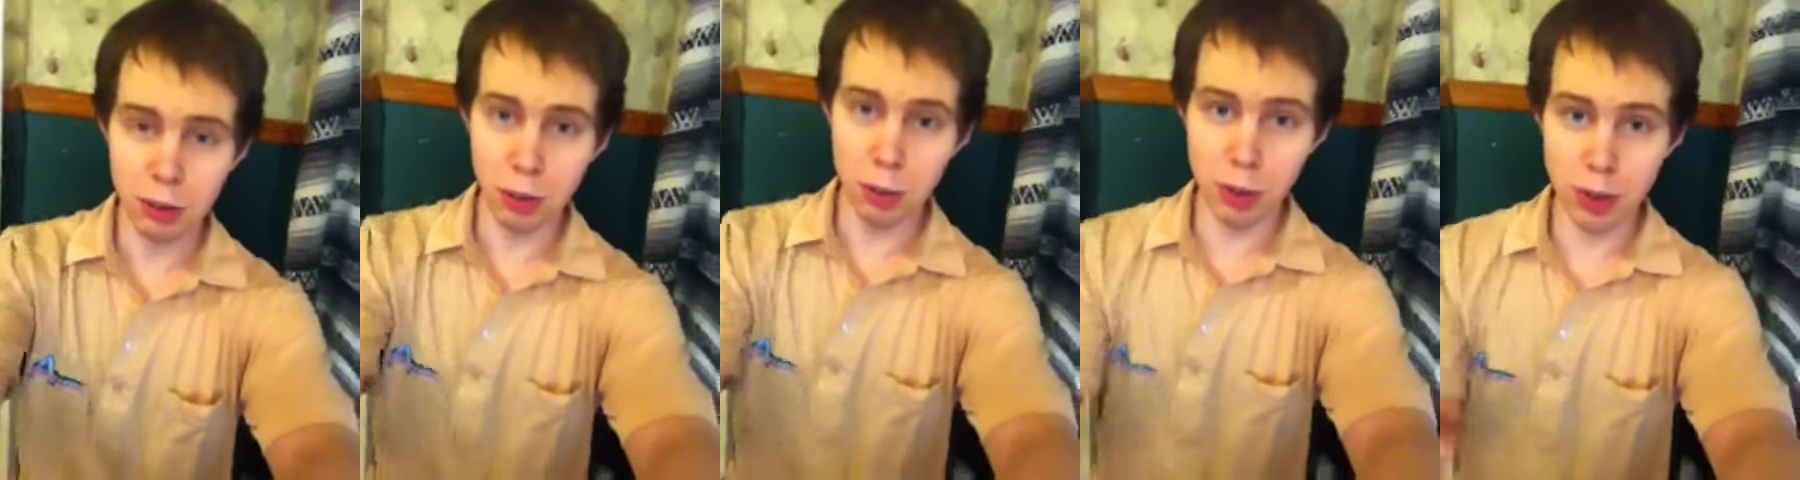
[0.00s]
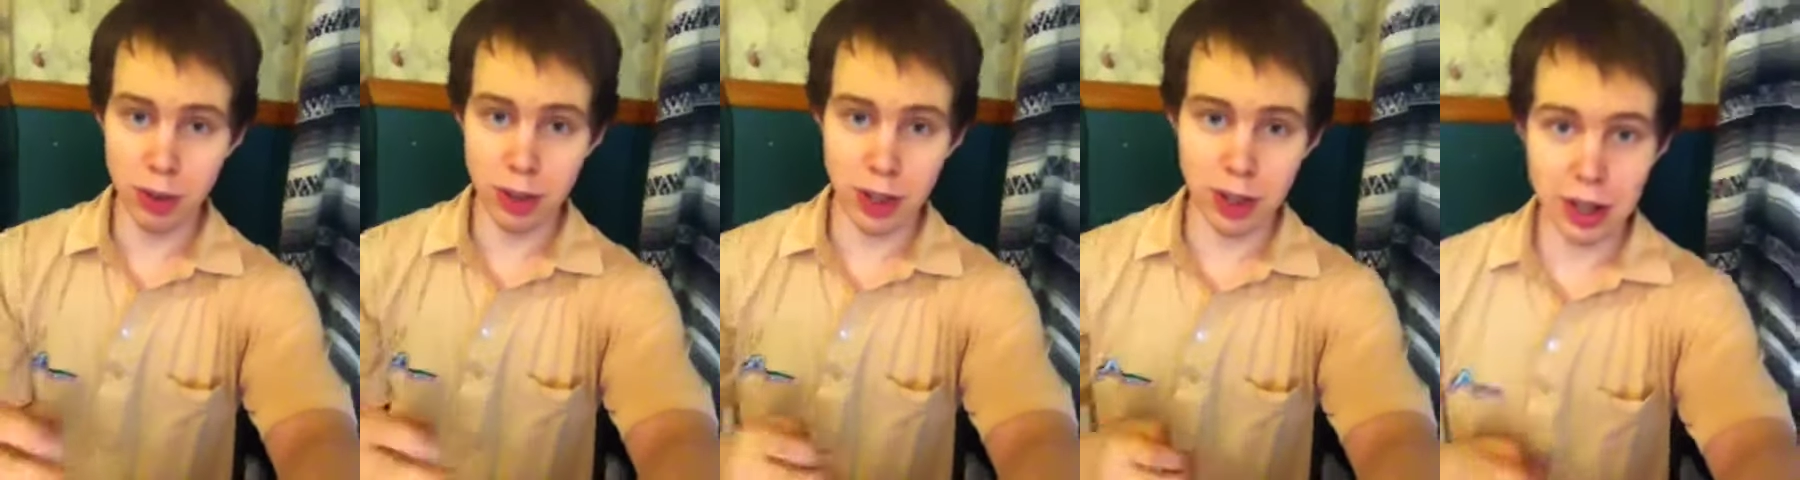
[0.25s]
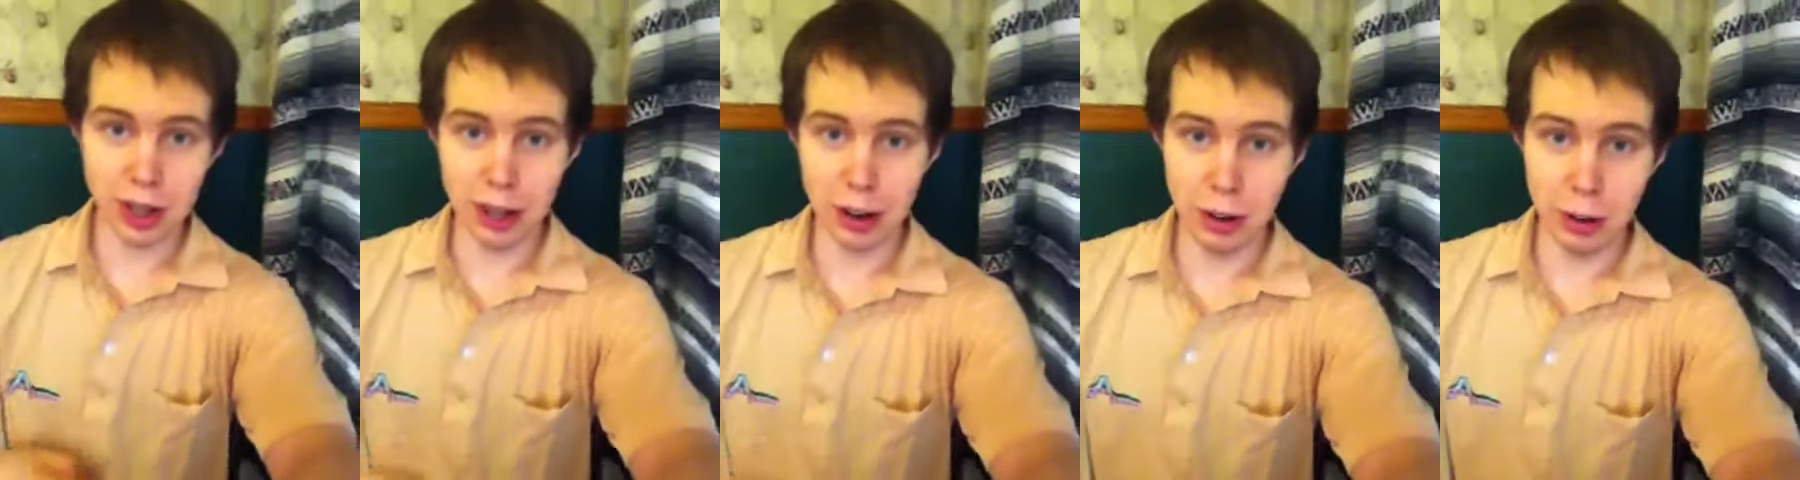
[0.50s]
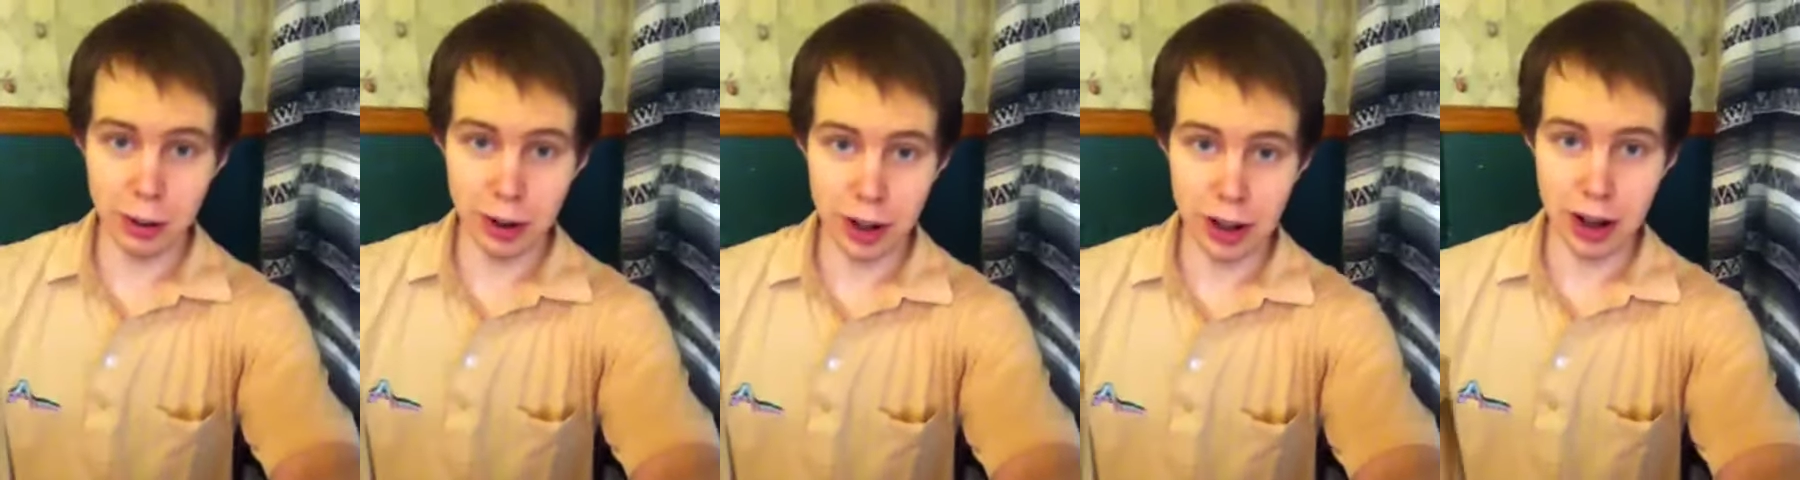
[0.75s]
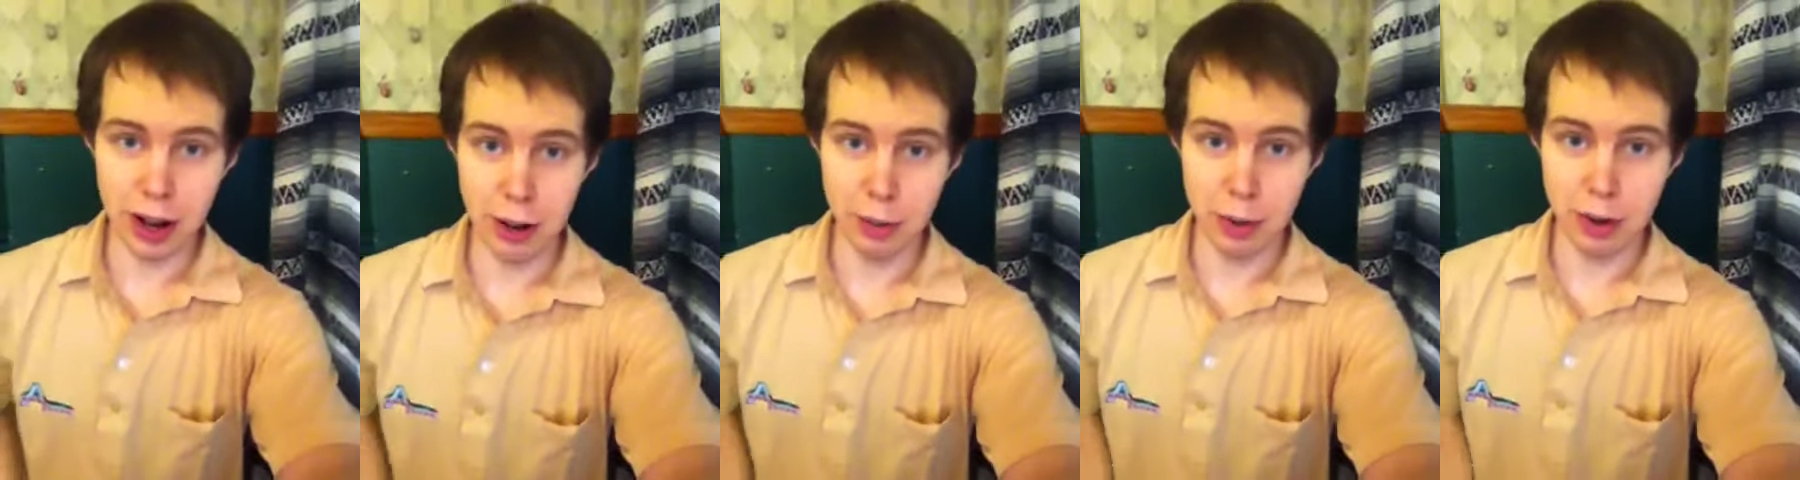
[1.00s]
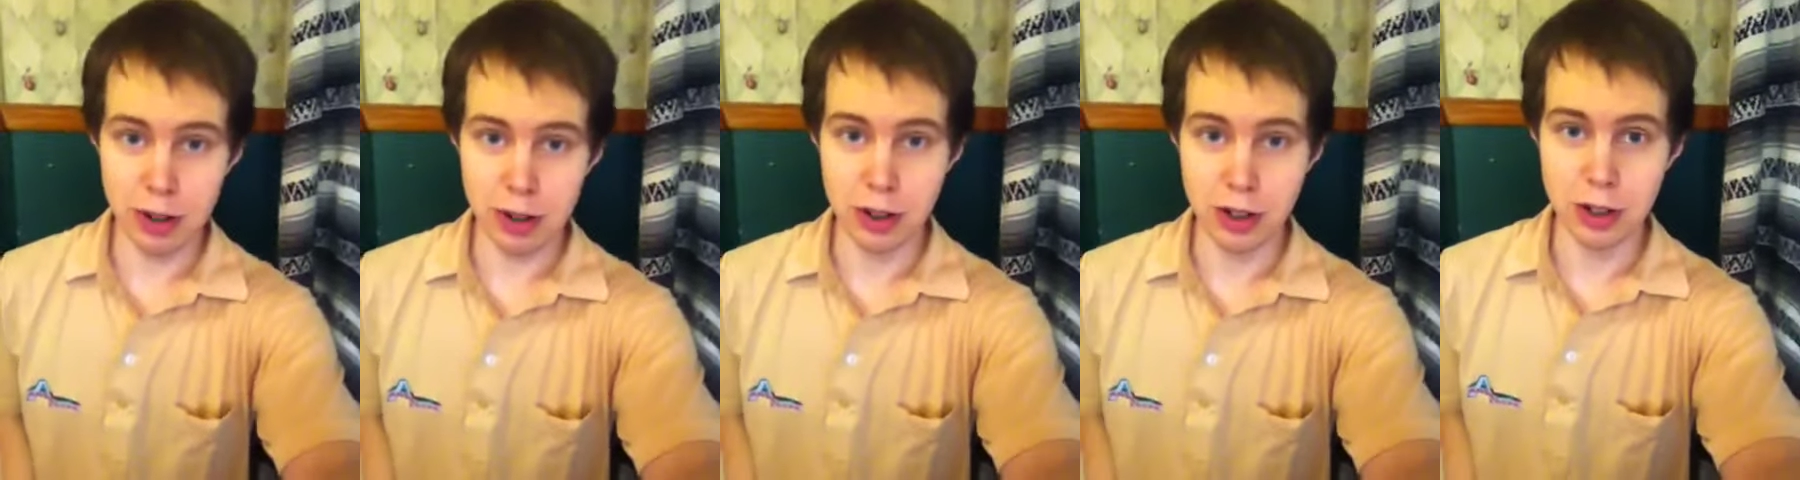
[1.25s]
one thing though that I
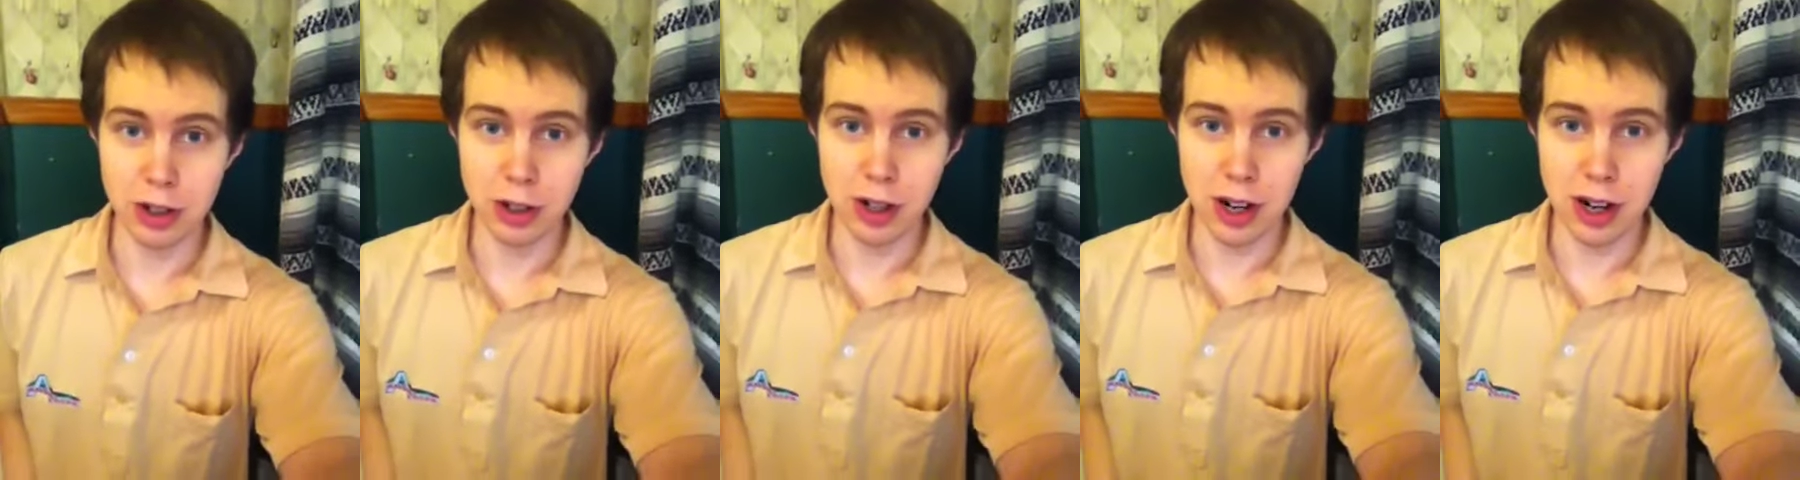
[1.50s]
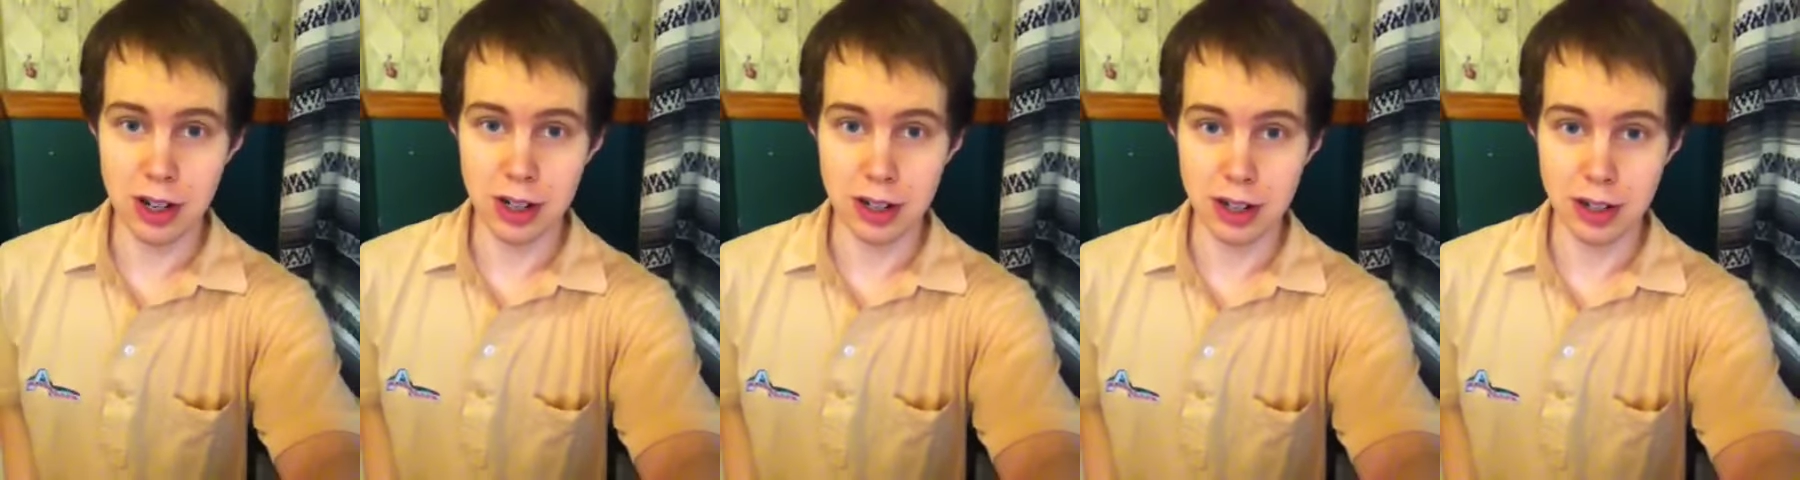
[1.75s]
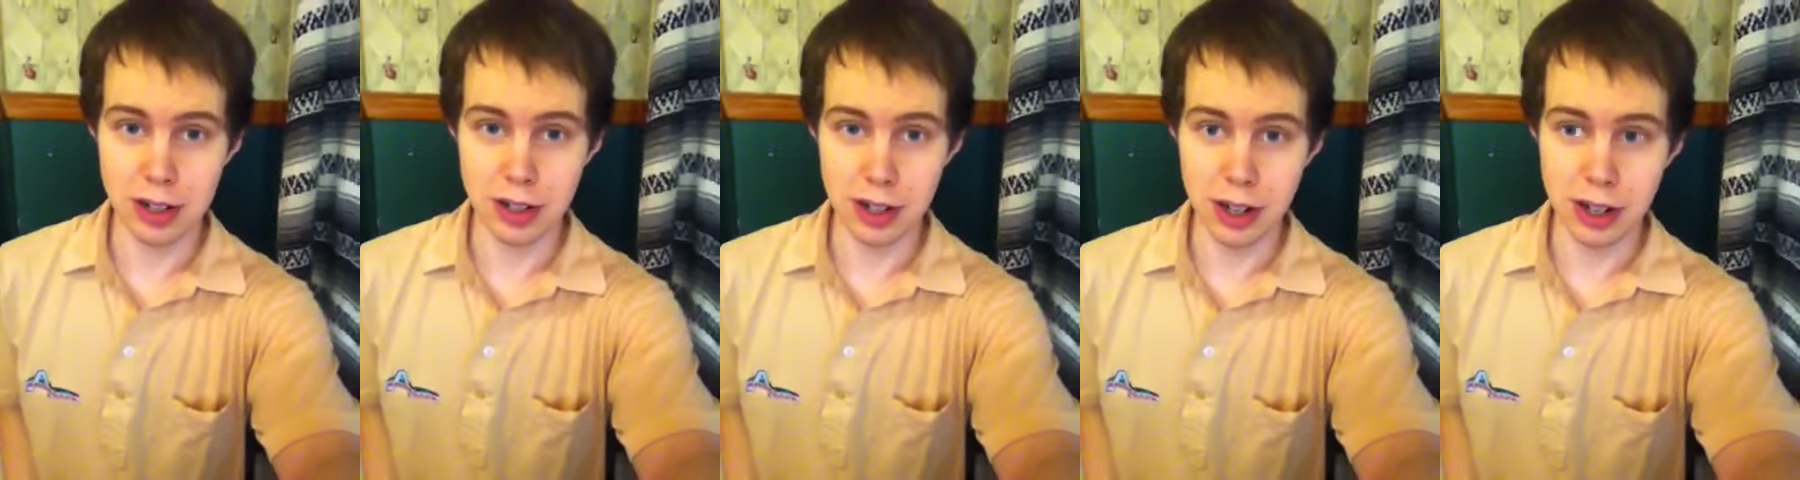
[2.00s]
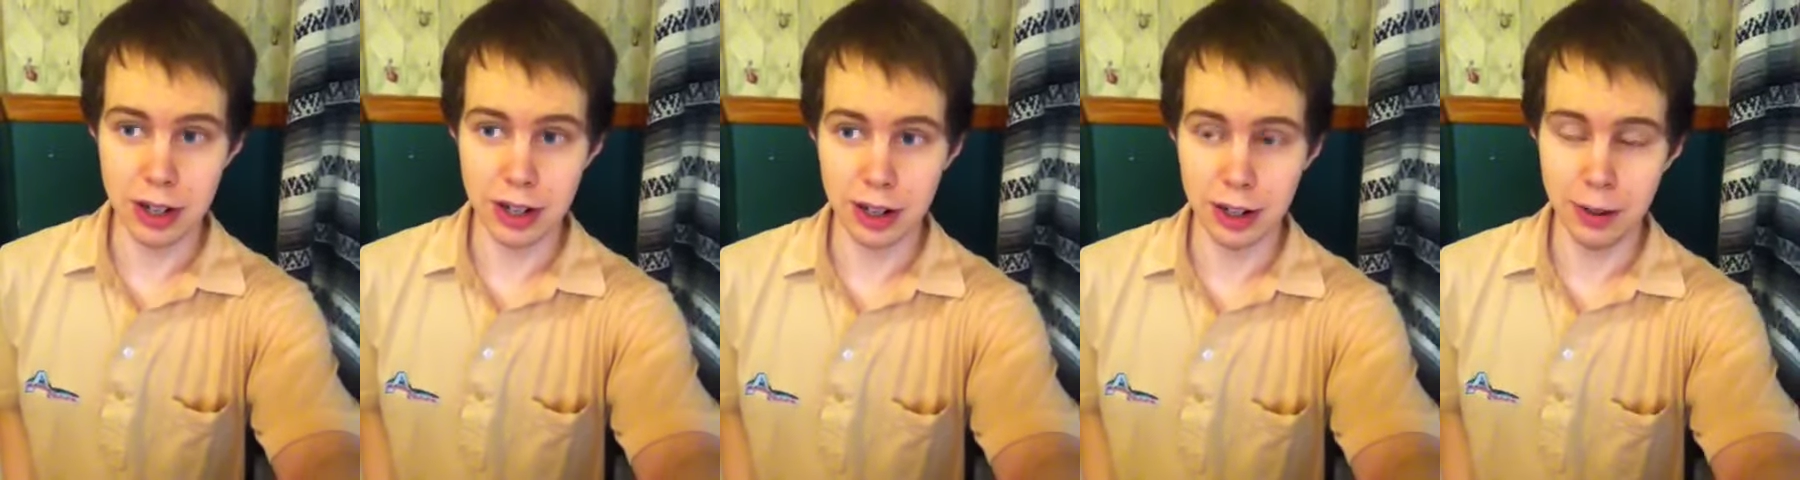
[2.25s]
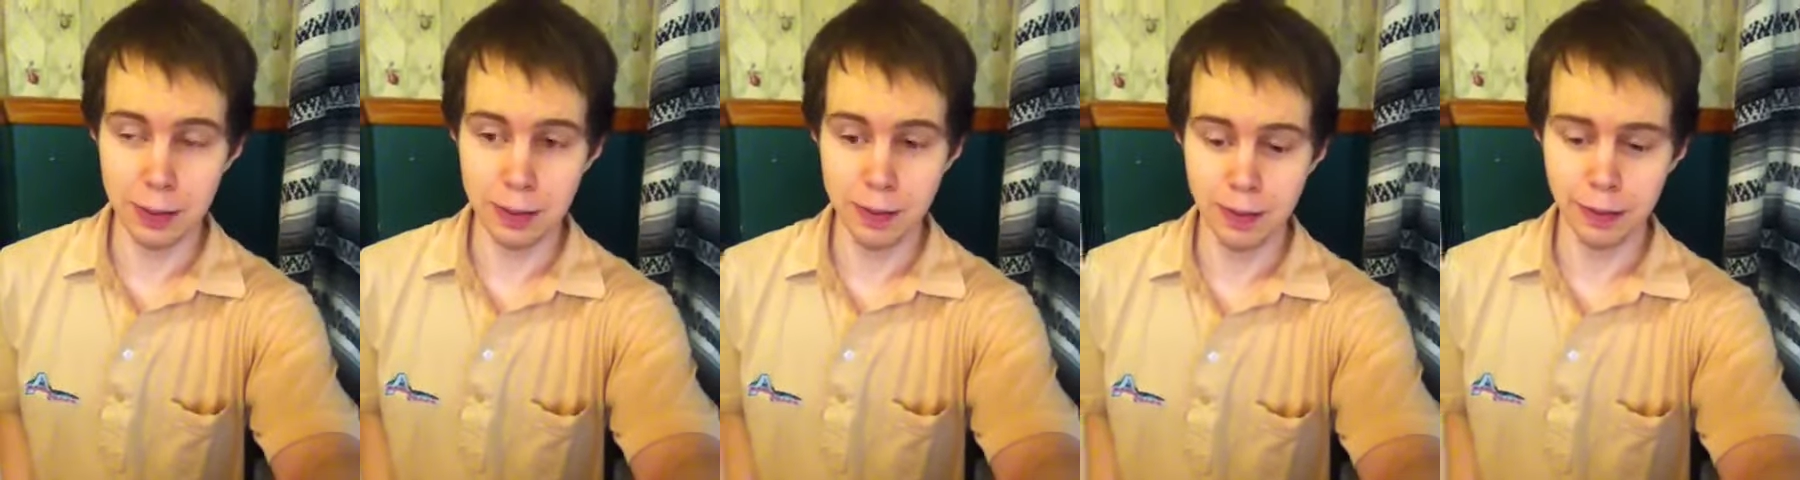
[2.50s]
want to stress is, like,